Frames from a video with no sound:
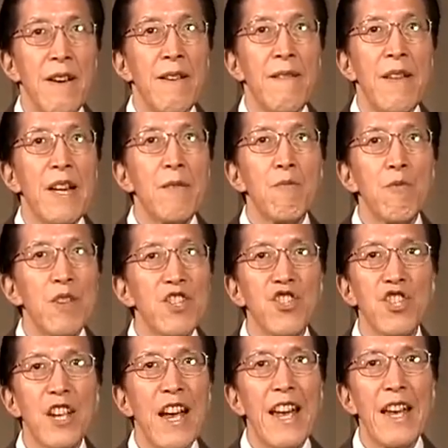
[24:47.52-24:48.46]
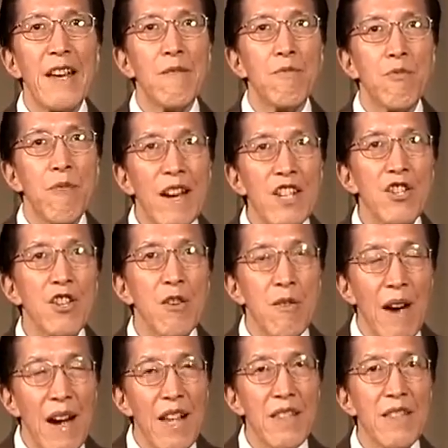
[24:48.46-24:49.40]
in which a
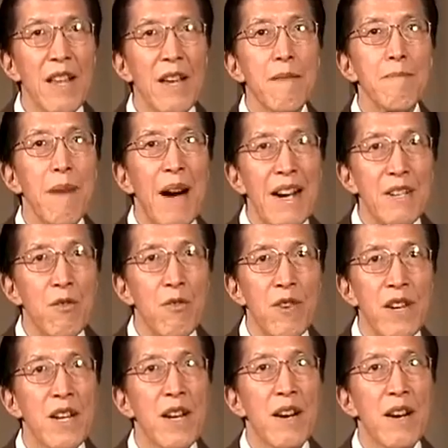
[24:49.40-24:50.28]
racial ethnic minority,